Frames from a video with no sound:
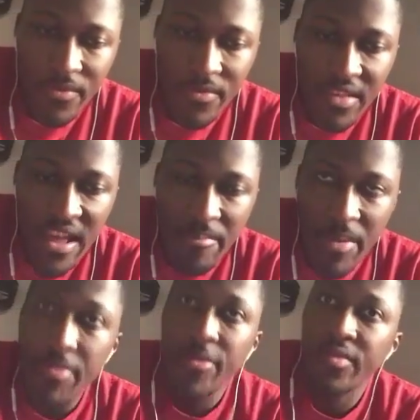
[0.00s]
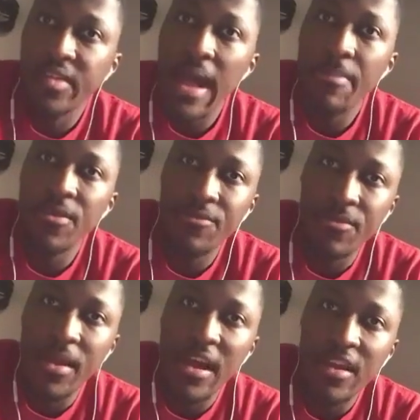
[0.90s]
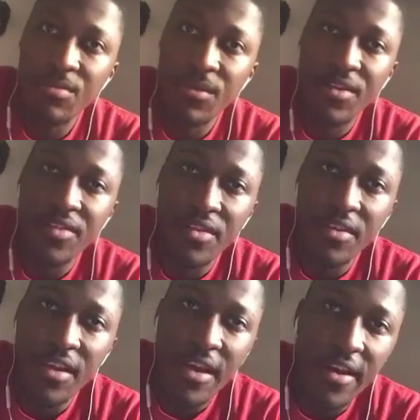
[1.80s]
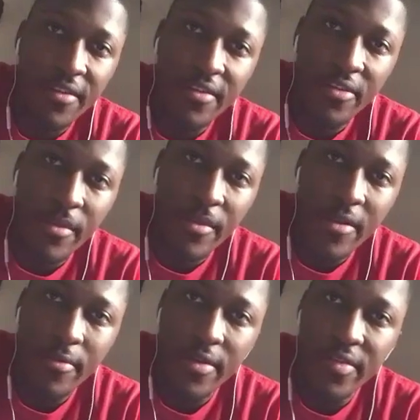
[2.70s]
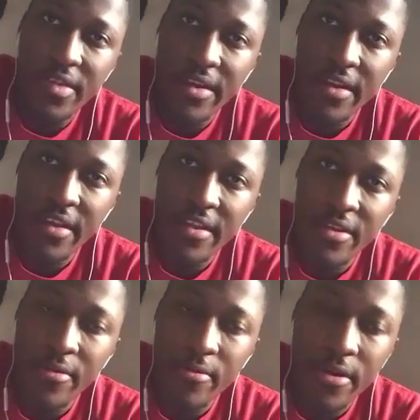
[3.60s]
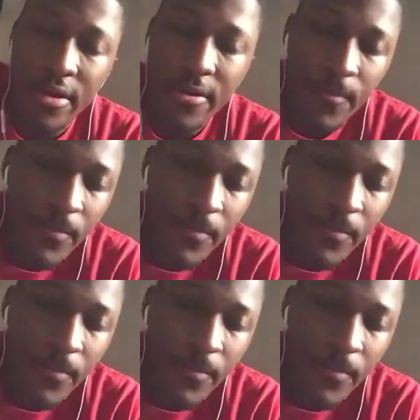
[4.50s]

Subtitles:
let people stop you from cosplaying a certain character, no matter what skin color you are.